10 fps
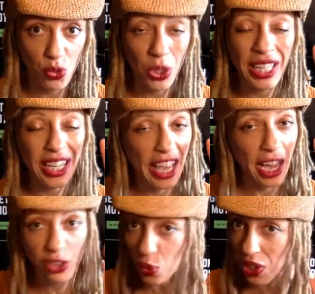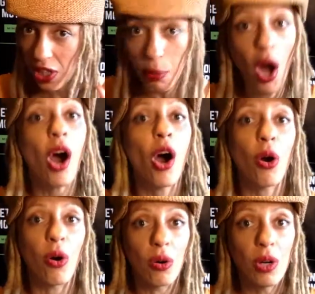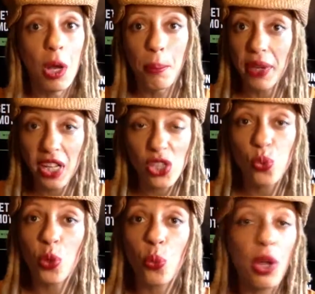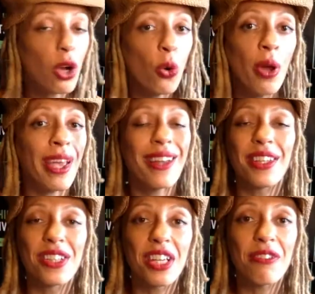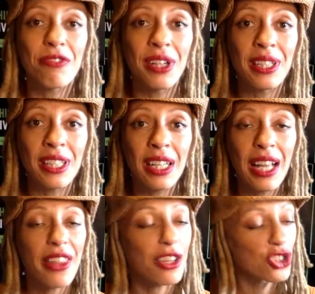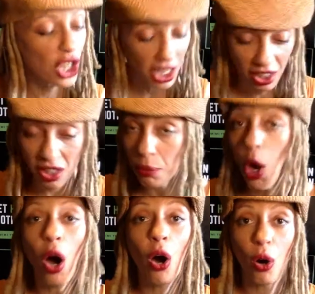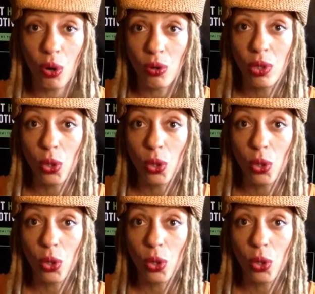We need accounts with them all, because when we are going out there to get funding, they're checking them all.